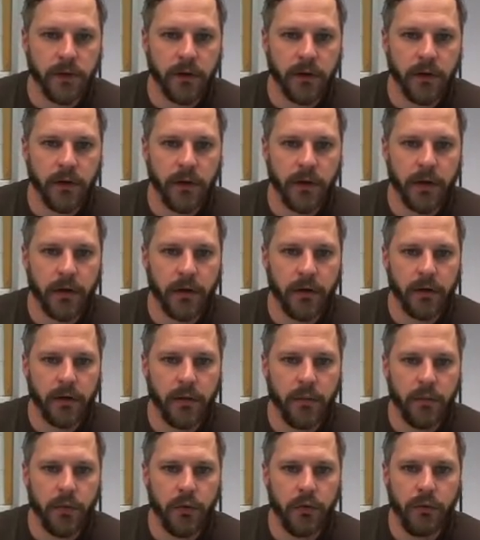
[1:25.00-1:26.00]
click,
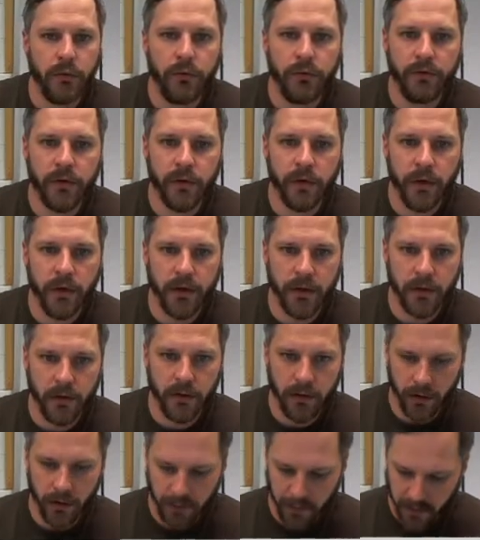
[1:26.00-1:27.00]
move, click.
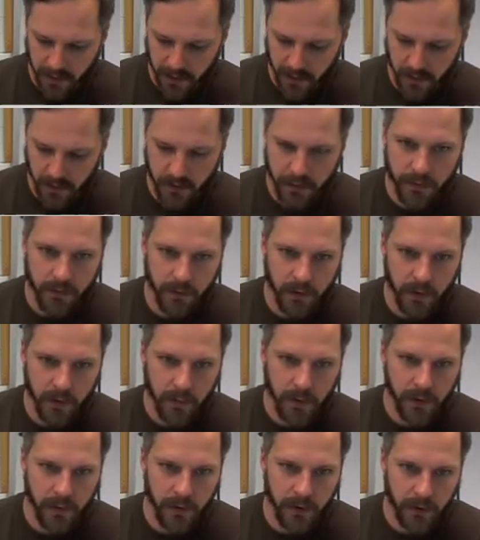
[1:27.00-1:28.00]
I'm going to make it 3
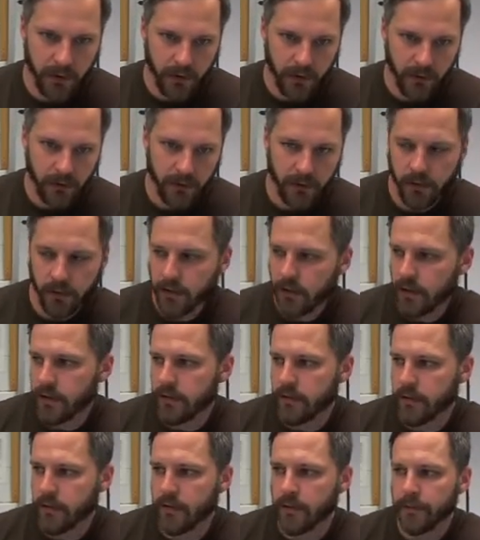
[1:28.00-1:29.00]
millimeters,
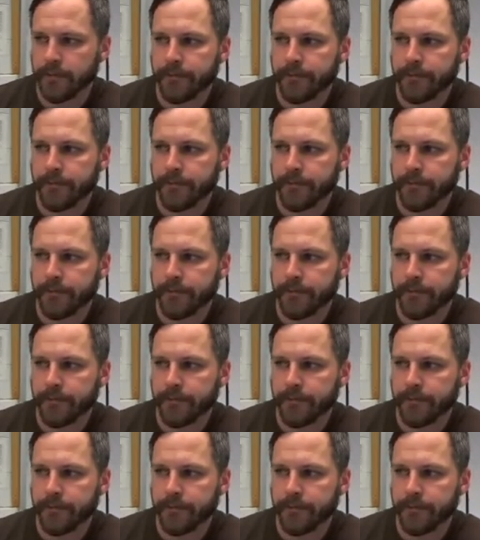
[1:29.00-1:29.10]
enter.